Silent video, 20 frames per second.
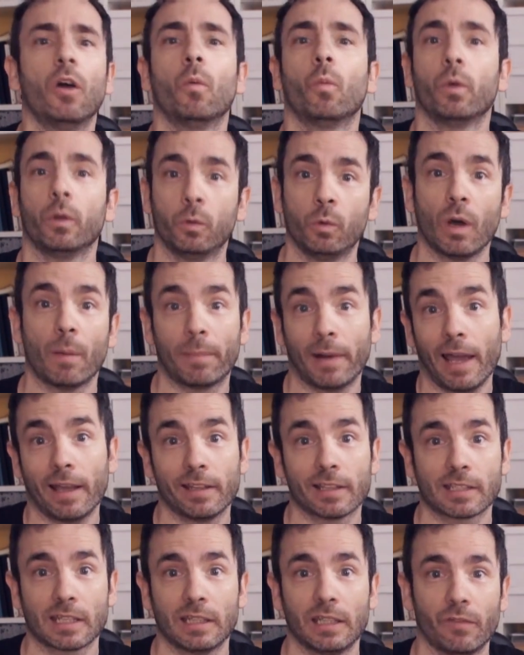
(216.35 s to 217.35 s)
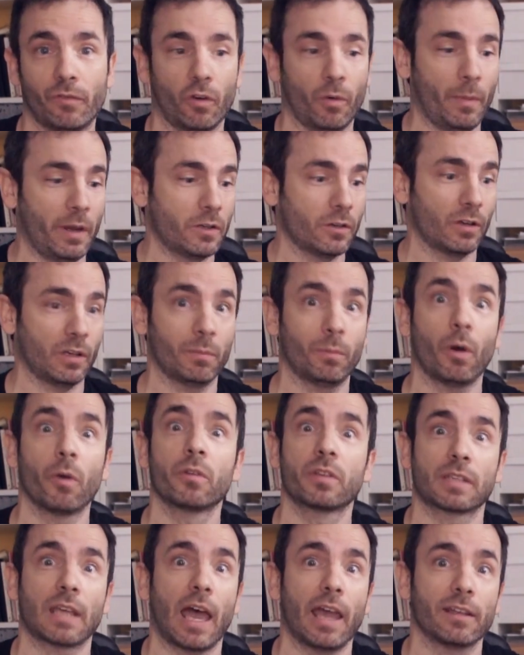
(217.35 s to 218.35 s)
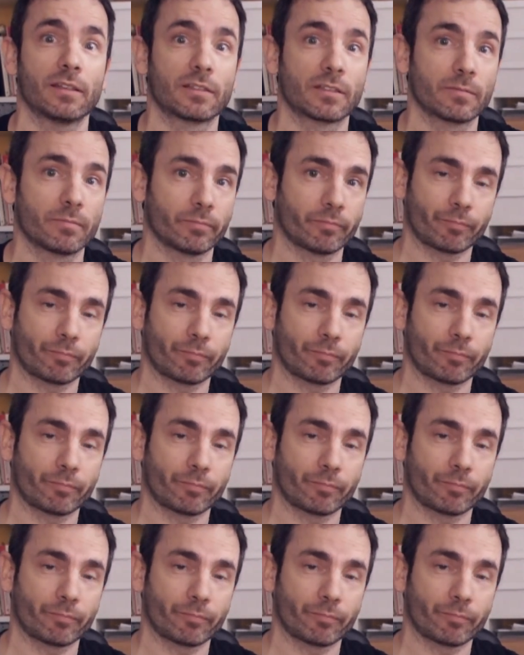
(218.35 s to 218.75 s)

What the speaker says: We do apply the same deformation in both sides.